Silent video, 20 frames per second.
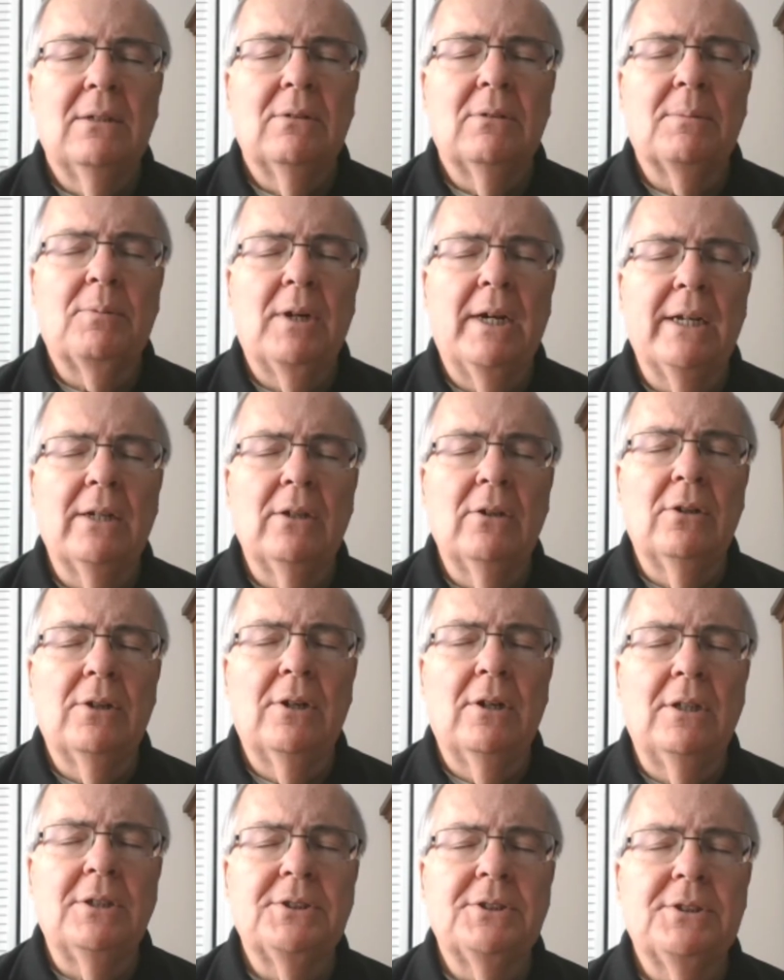We're praying,
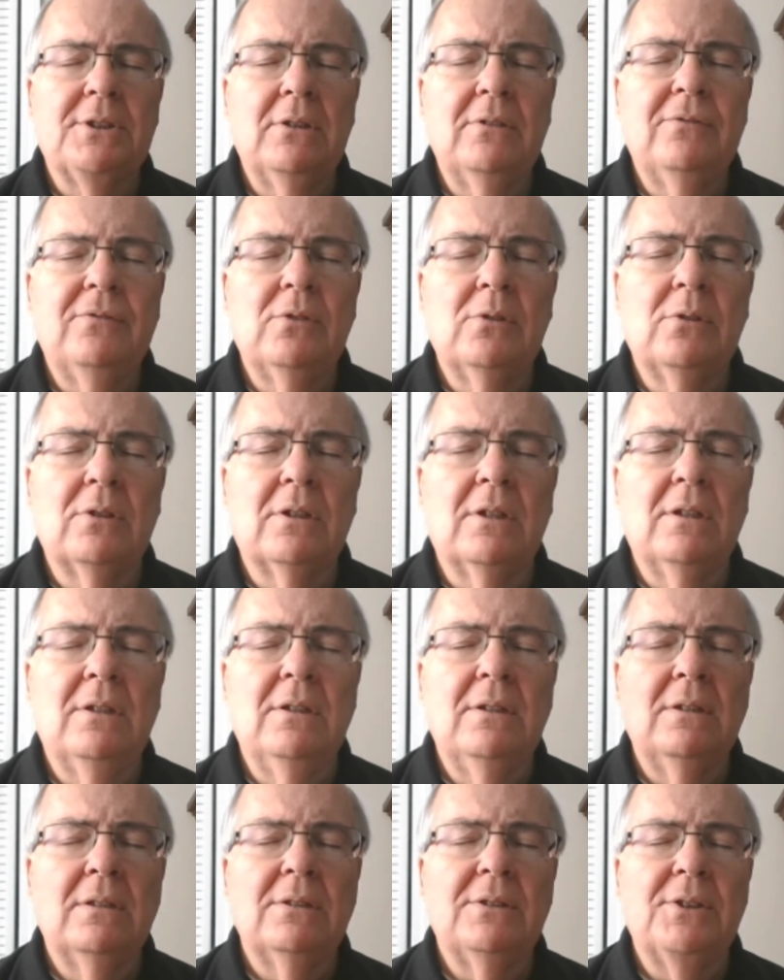Lord, also
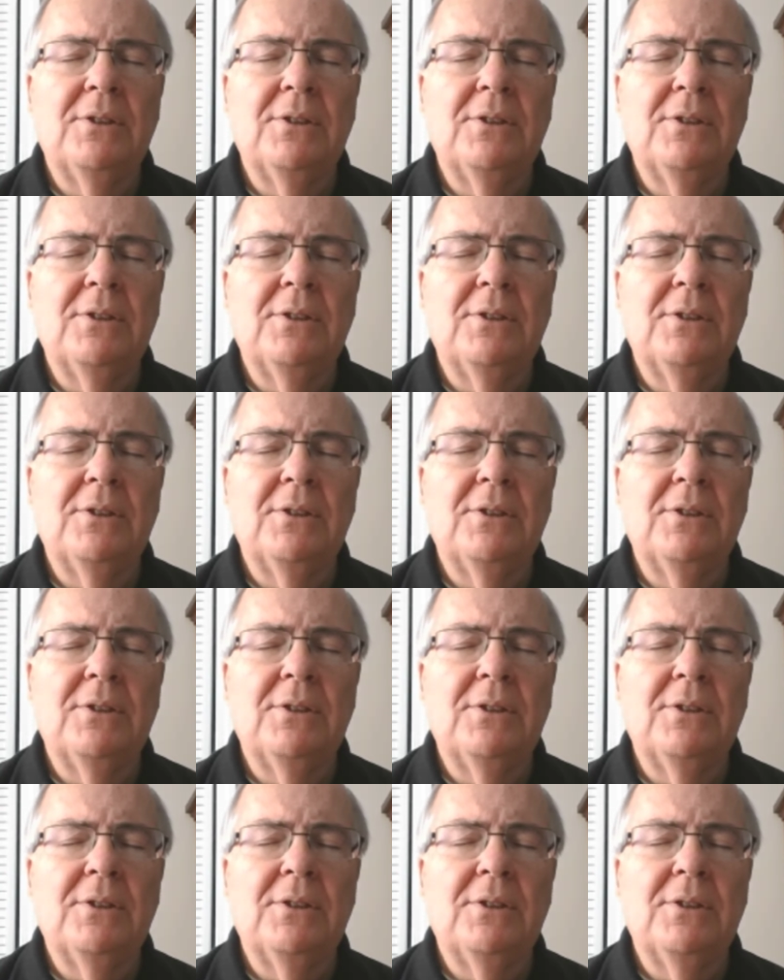for